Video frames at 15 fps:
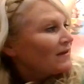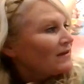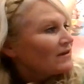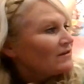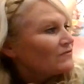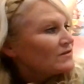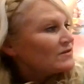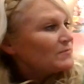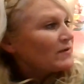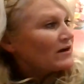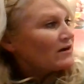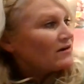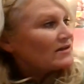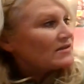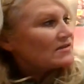If this
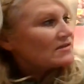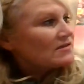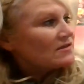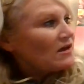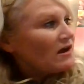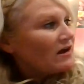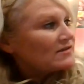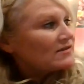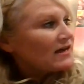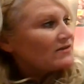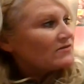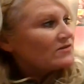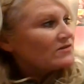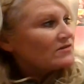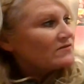paradise is lost,
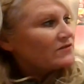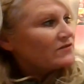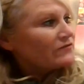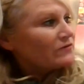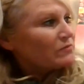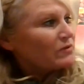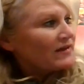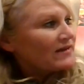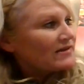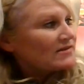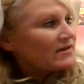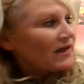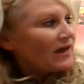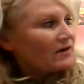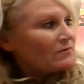thousands of different plants
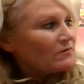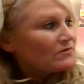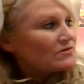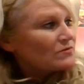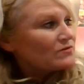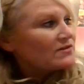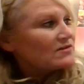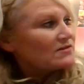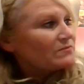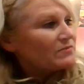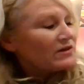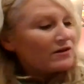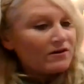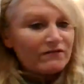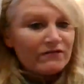and animals will
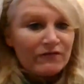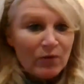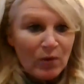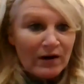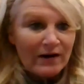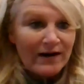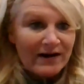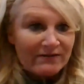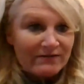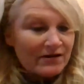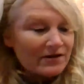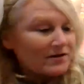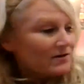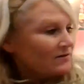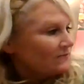disappear
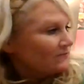forever.